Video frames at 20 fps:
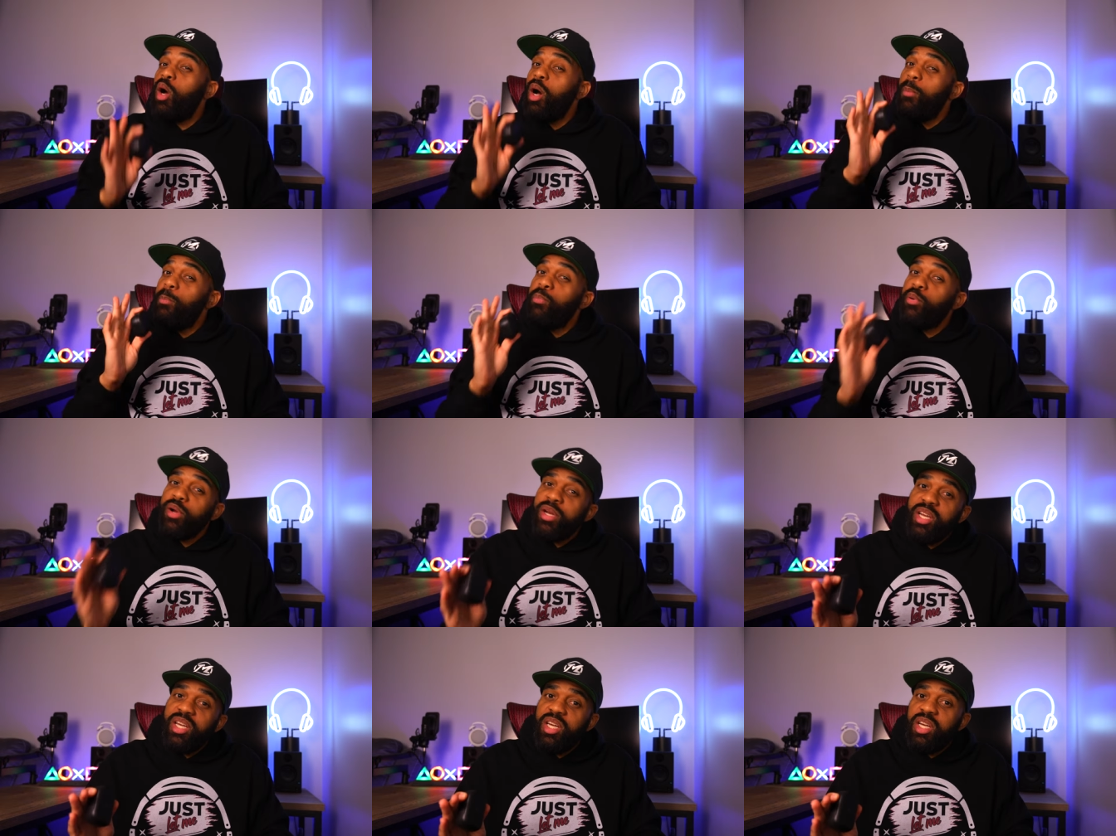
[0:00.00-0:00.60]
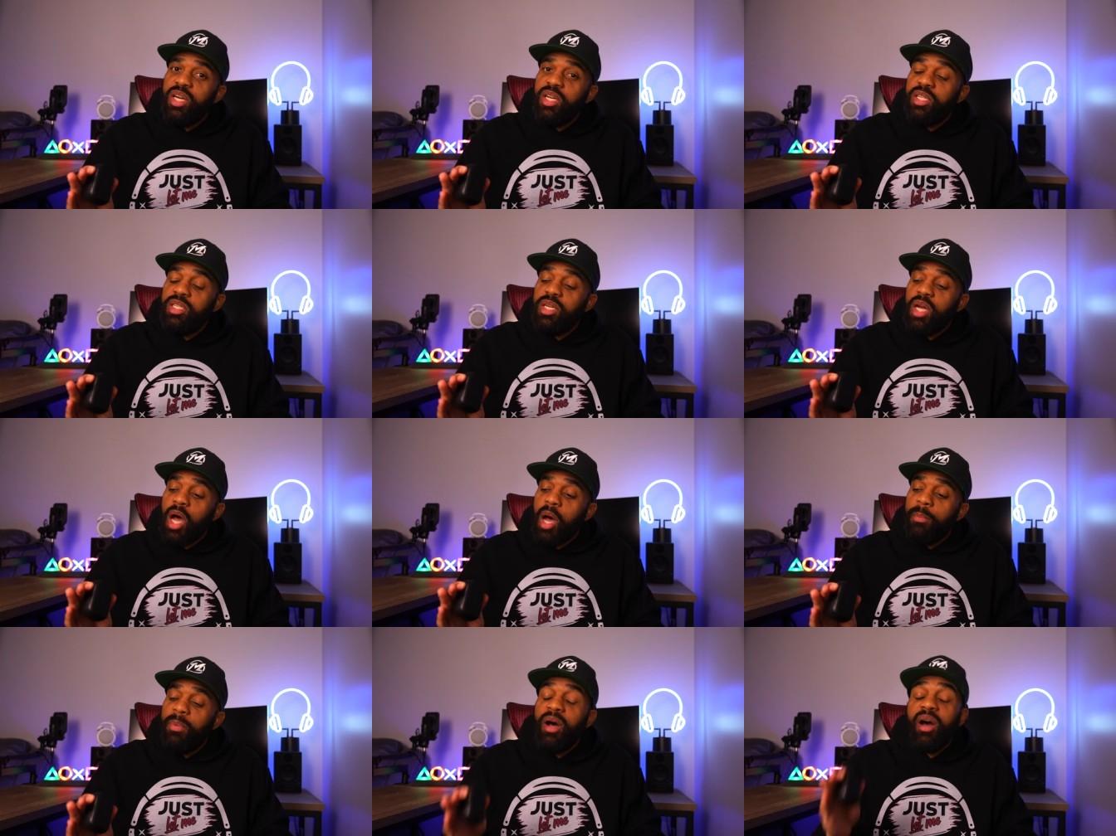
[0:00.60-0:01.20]
a pretty good
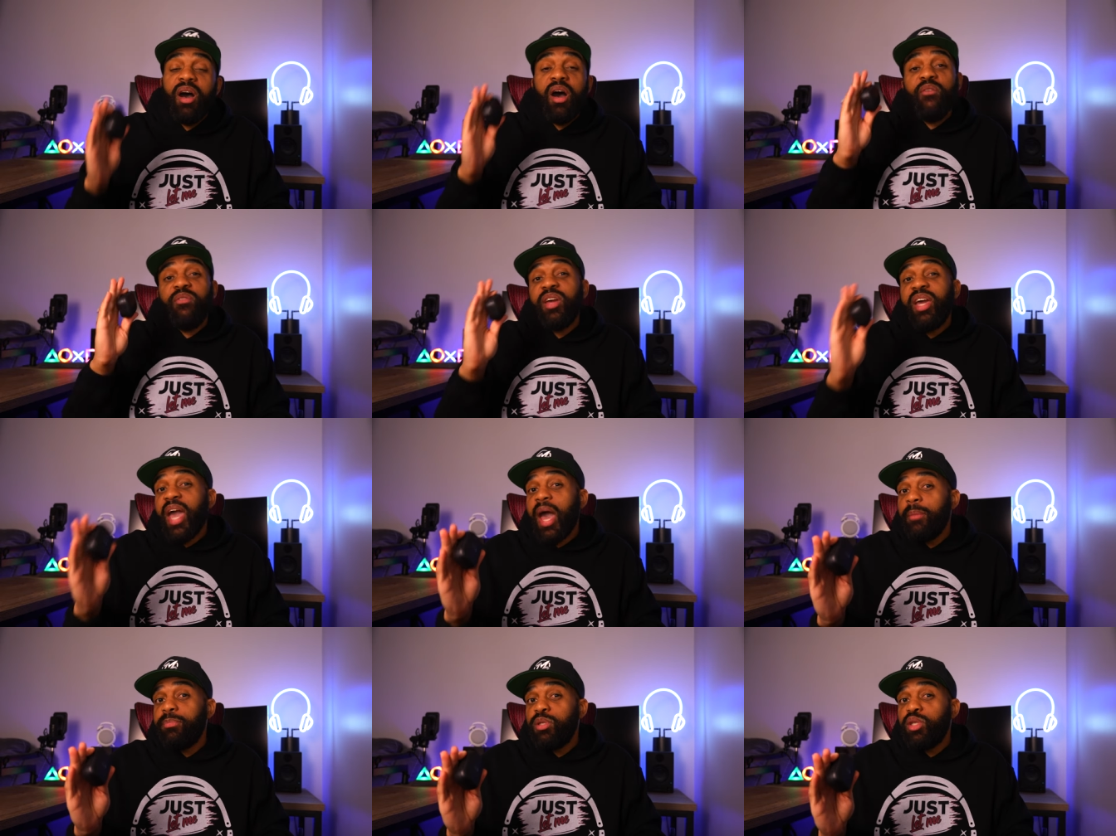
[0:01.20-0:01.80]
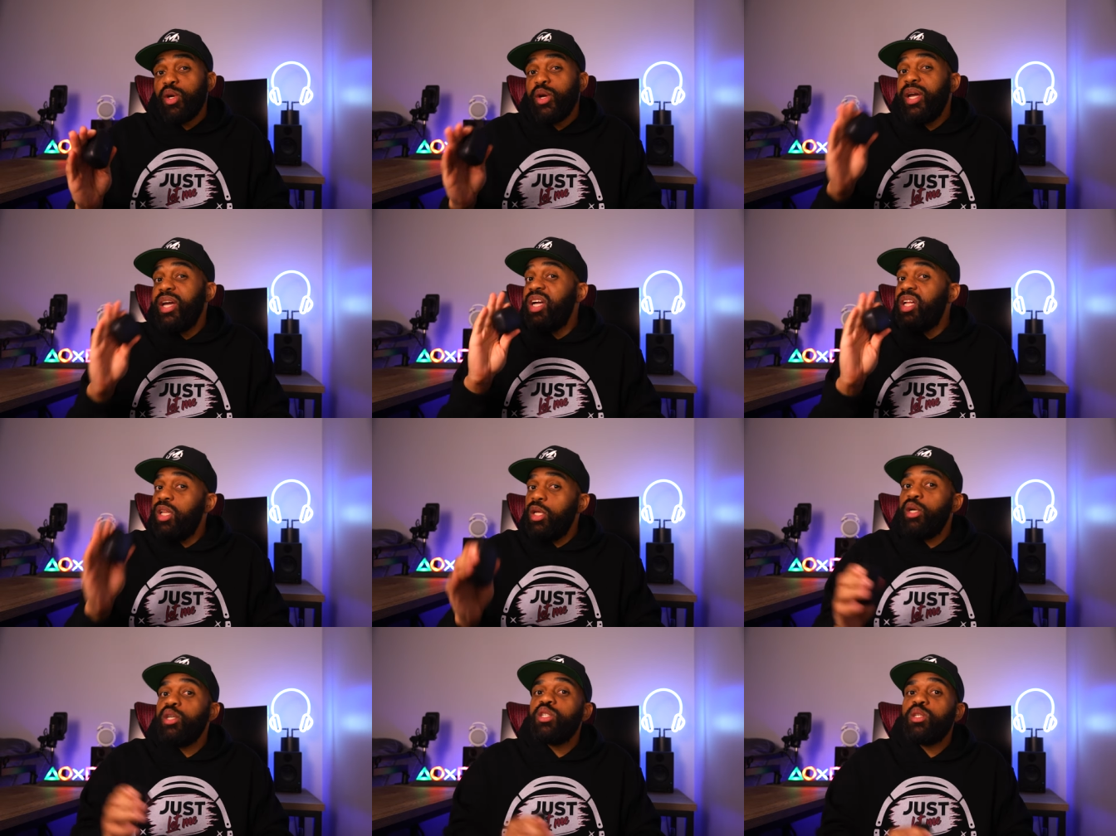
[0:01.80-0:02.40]
job of capturing clear